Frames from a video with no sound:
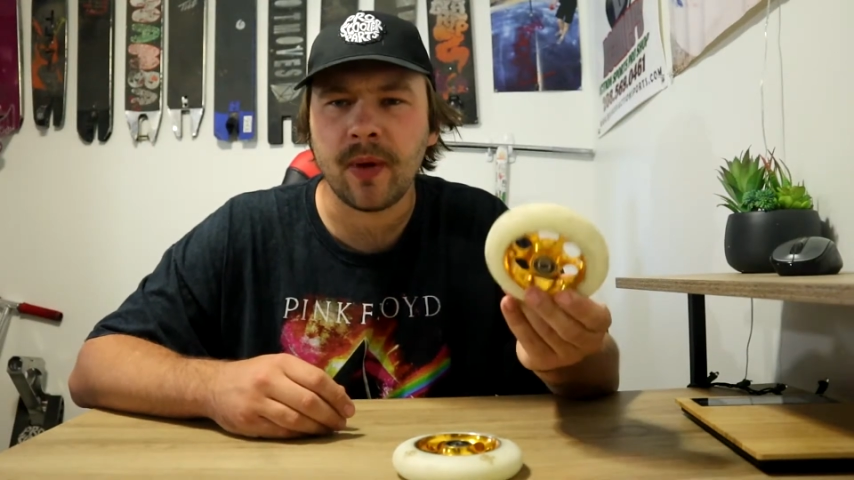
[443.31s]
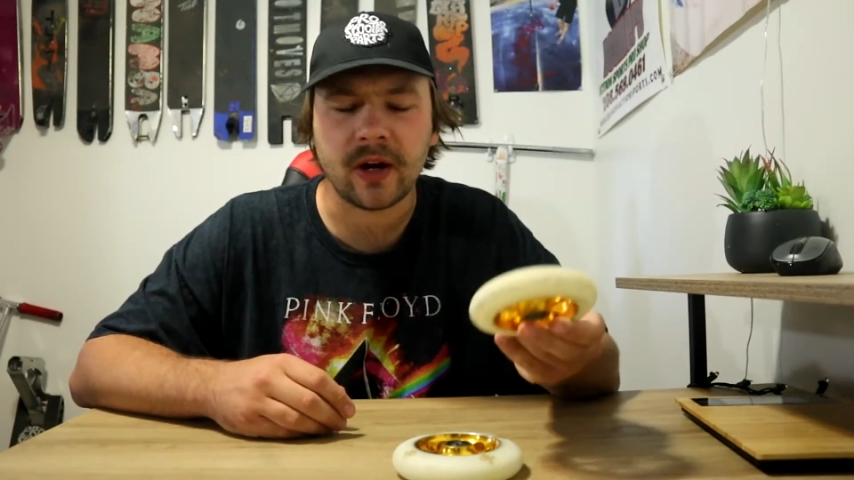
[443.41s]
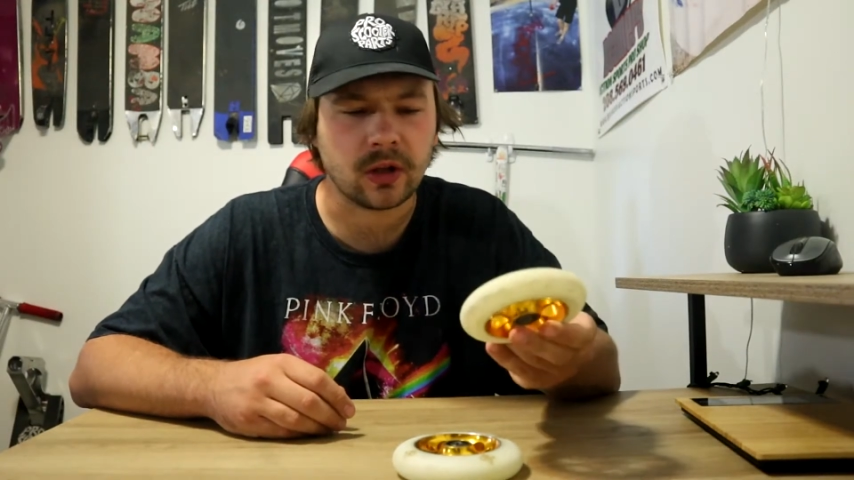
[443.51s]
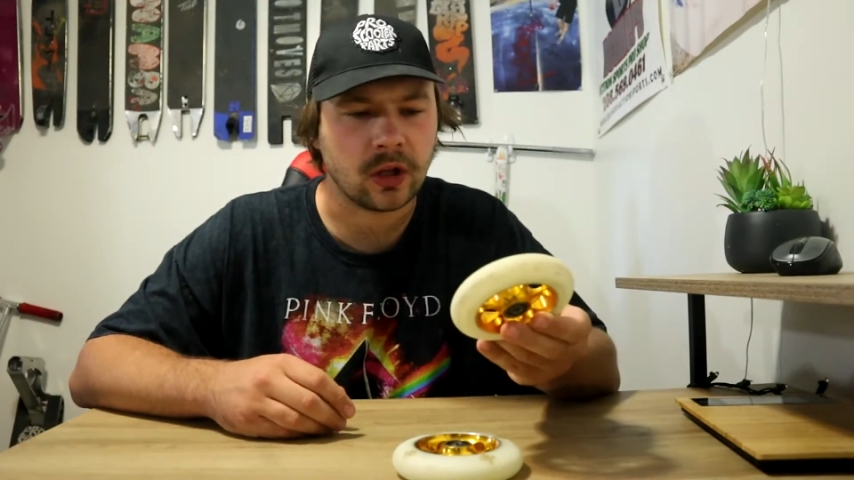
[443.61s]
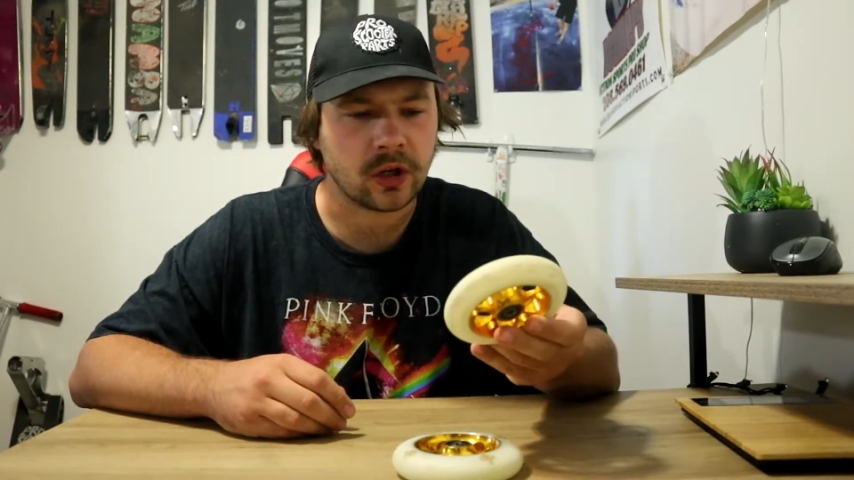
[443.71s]

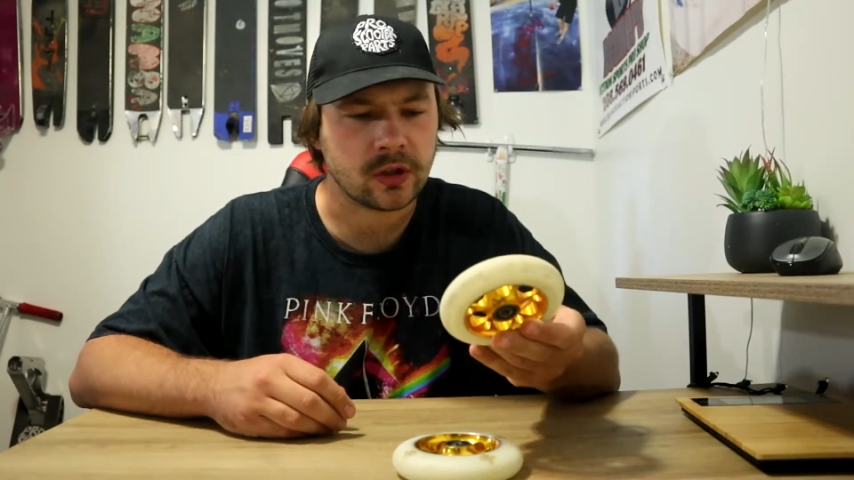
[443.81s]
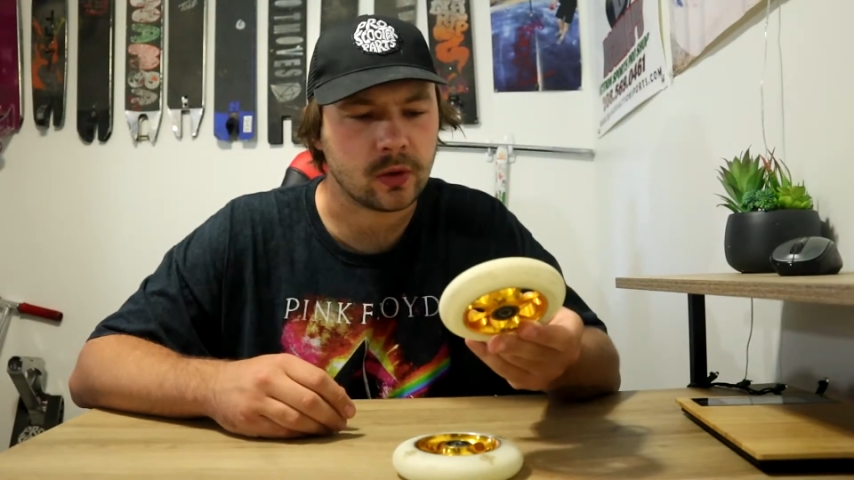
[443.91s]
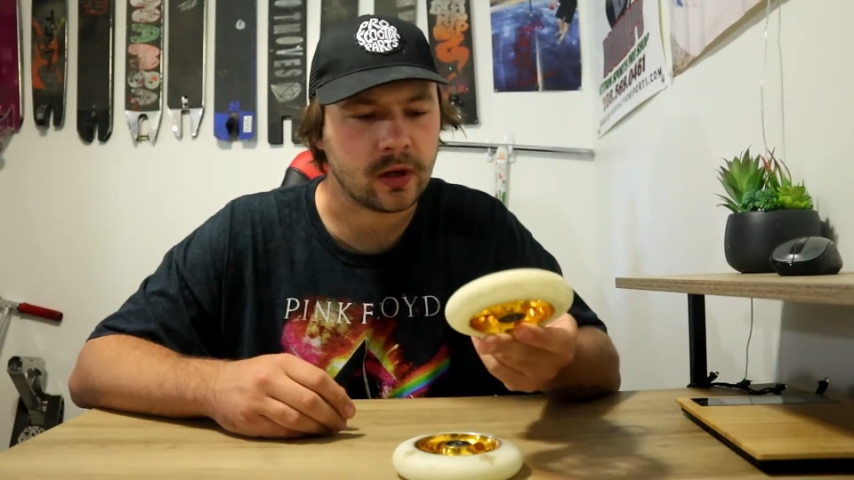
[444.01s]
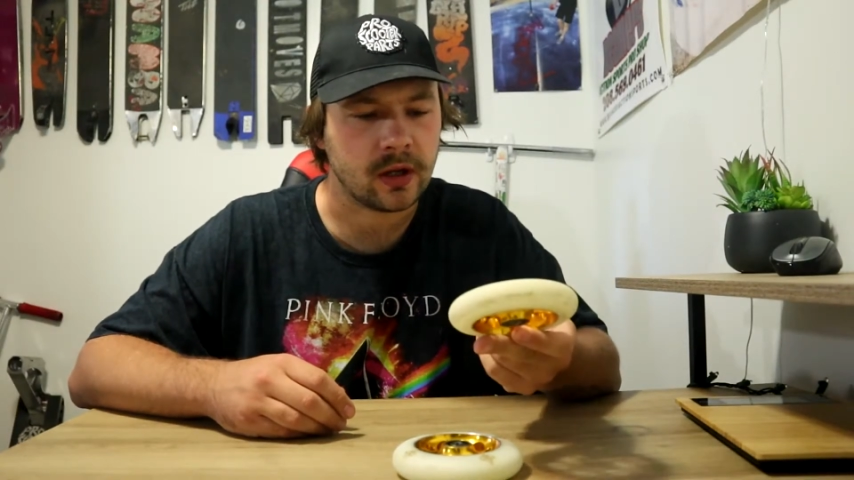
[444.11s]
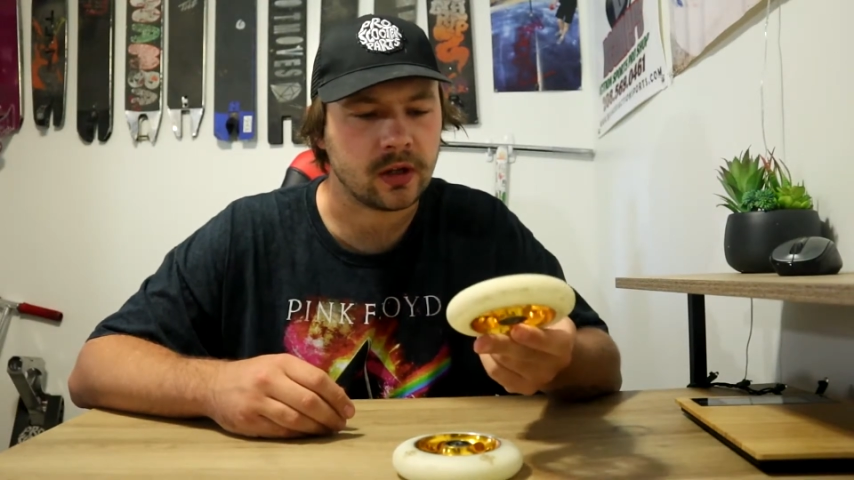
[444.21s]
better look
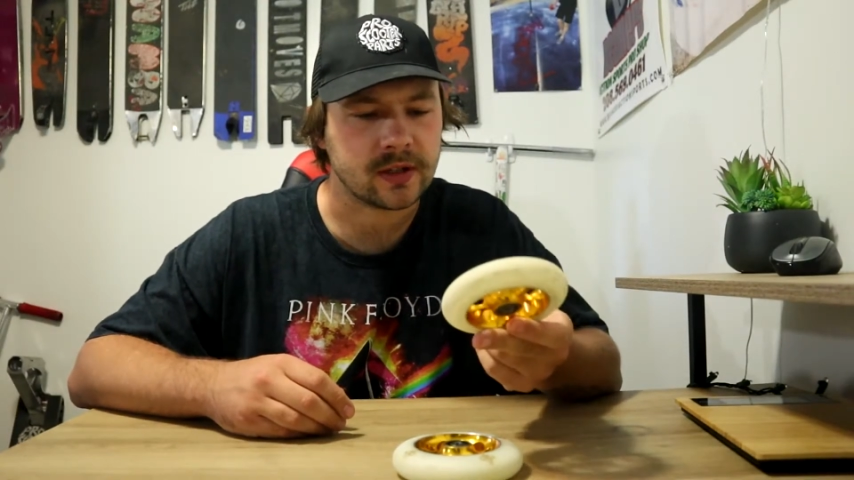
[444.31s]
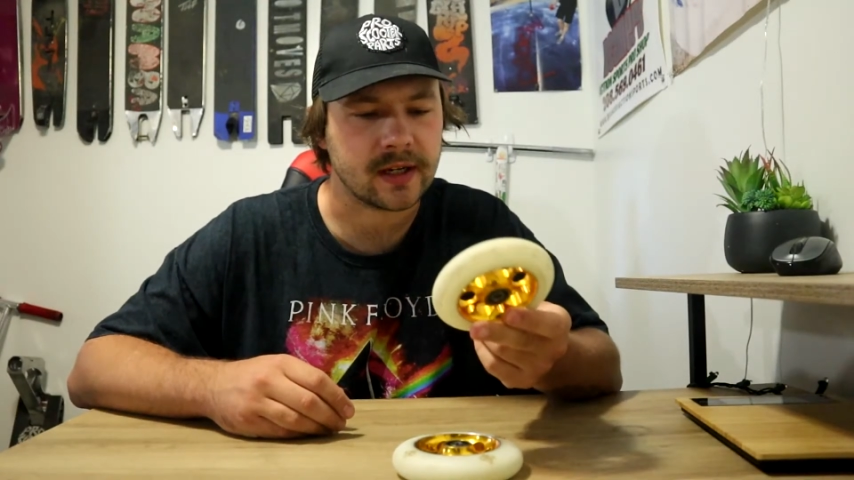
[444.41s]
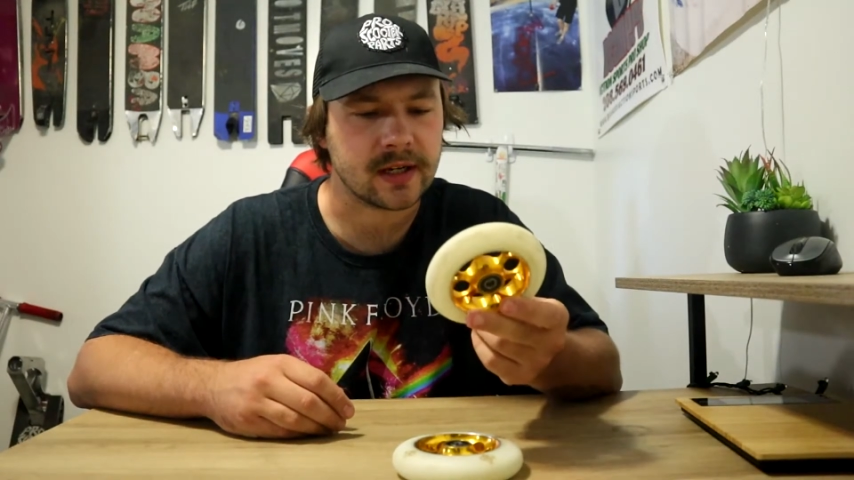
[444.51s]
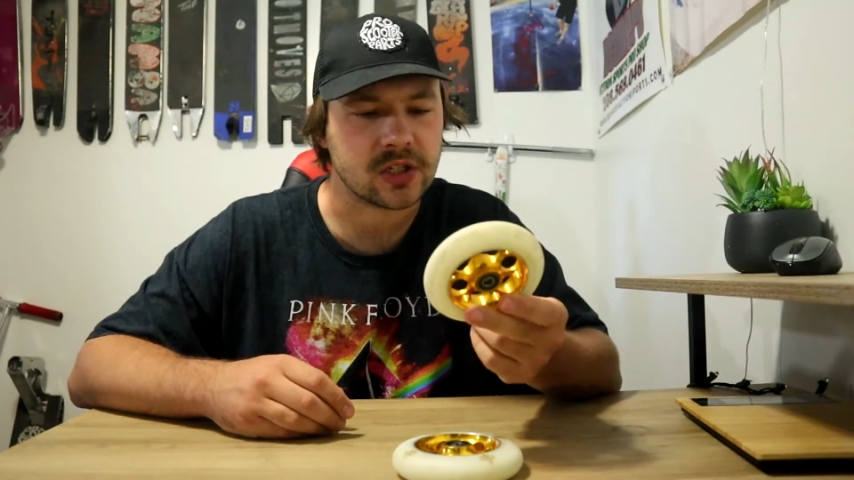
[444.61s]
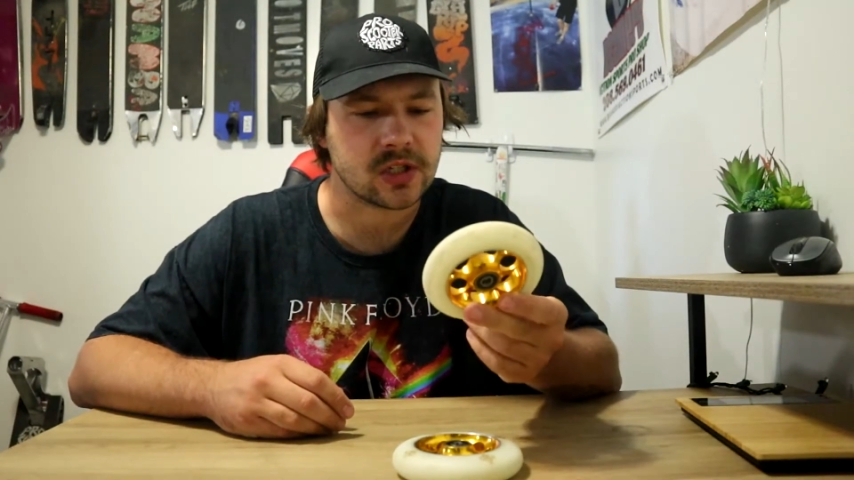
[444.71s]
to it. It looks
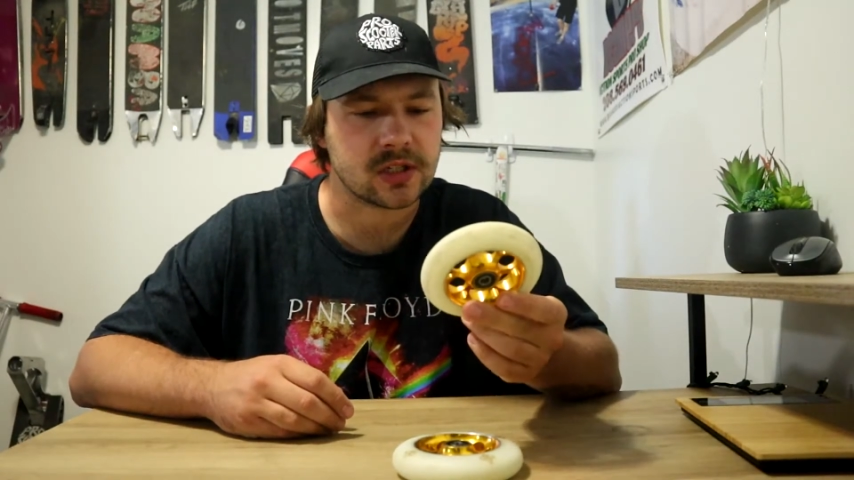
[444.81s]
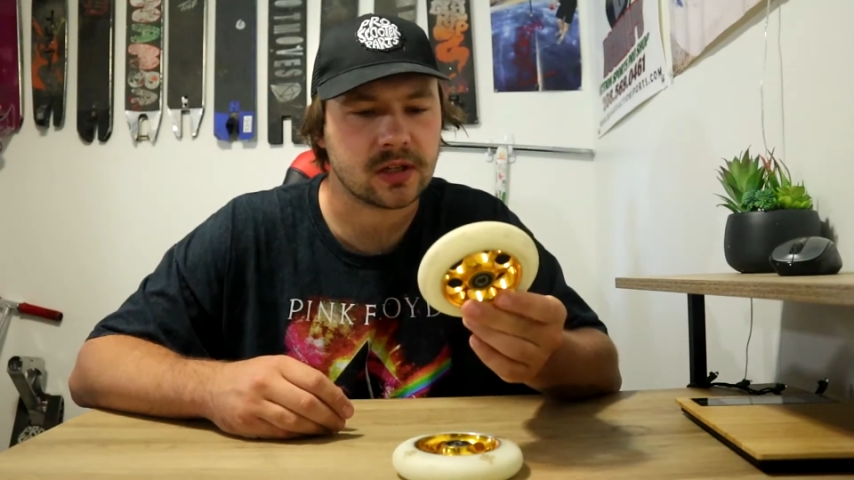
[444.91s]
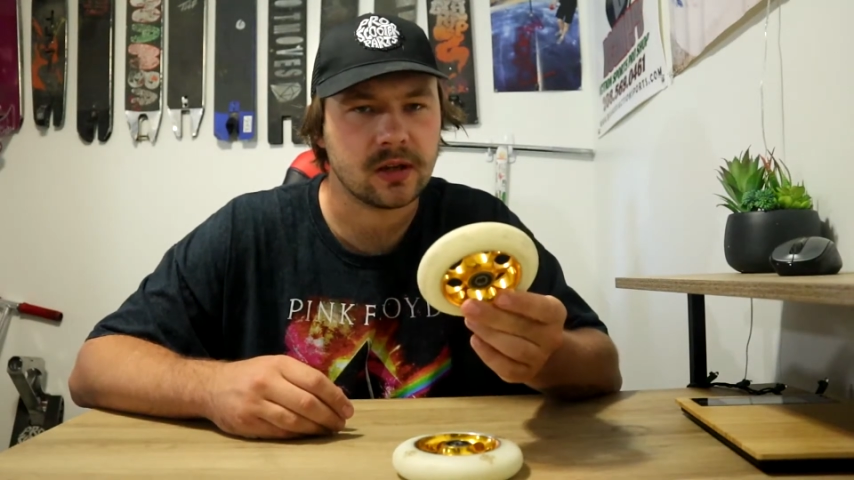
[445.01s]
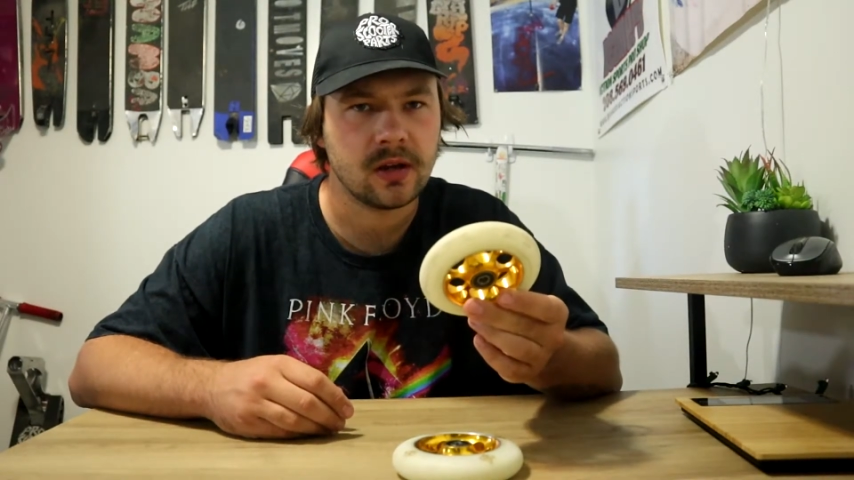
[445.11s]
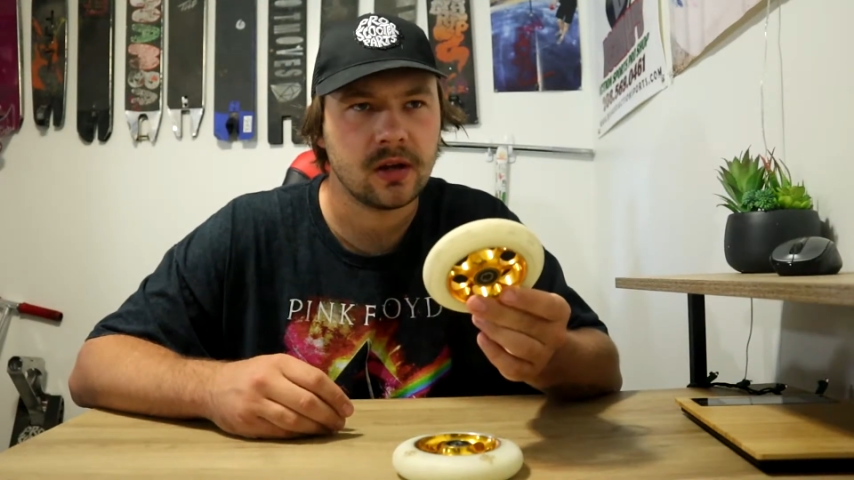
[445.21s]
like it's just